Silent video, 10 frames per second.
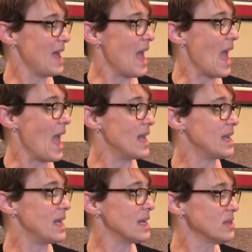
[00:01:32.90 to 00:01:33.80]
and
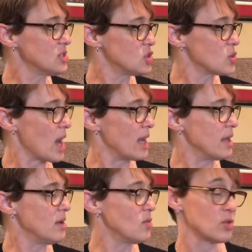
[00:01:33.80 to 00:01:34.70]

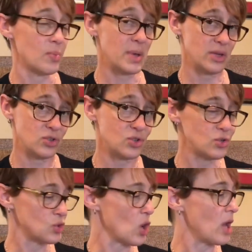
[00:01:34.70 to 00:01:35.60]
illustrated, or the pictures are
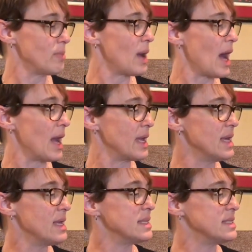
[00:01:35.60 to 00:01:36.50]
drawn by
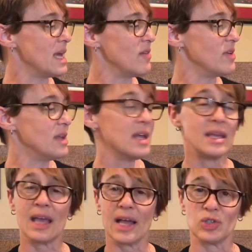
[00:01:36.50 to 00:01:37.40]
David
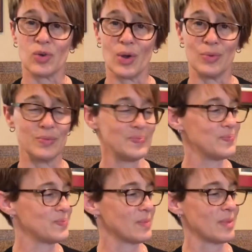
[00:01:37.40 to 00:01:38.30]
Catrow.
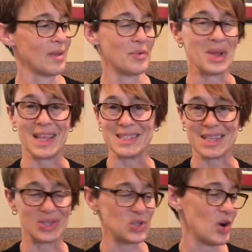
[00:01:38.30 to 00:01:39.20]
All right, let's
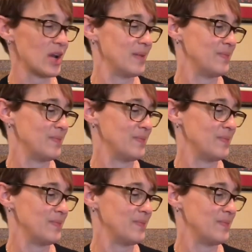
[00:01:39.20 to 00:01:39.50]
get started.